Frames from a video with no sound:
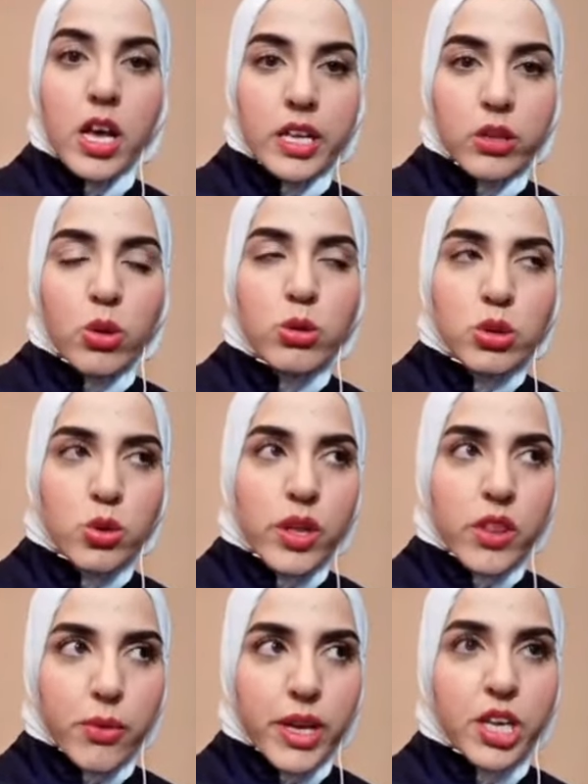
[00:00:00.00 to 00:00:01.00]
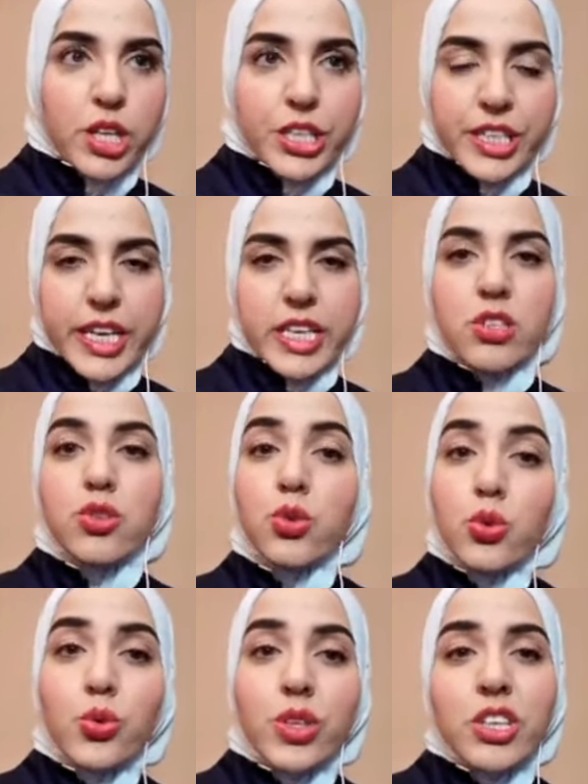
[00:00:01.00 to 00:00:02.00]
and also in the regular days
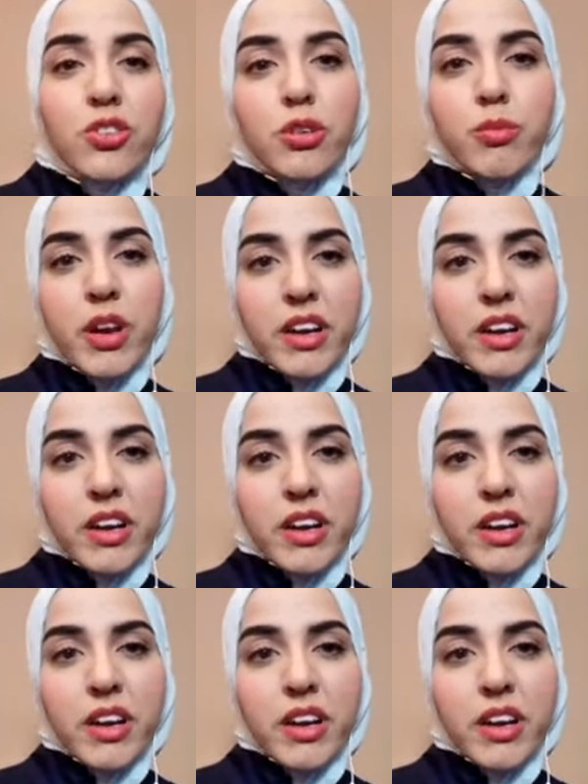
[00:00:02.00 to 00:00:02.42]
you need your